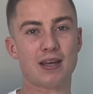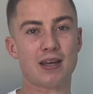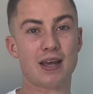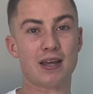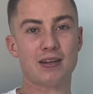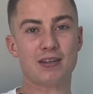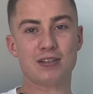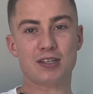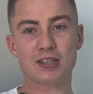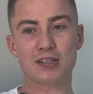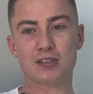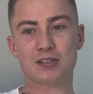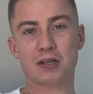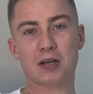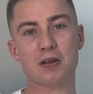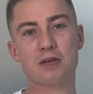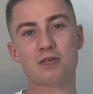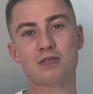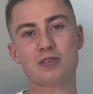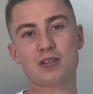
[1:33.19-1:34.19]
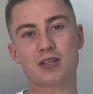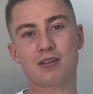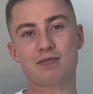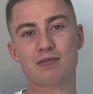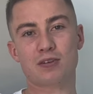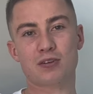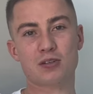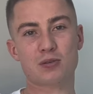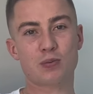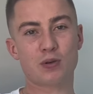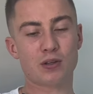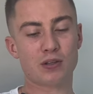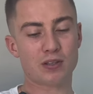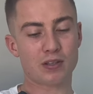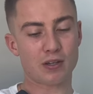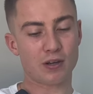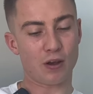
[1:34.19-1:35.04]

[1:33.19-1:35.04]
any deals close in first month.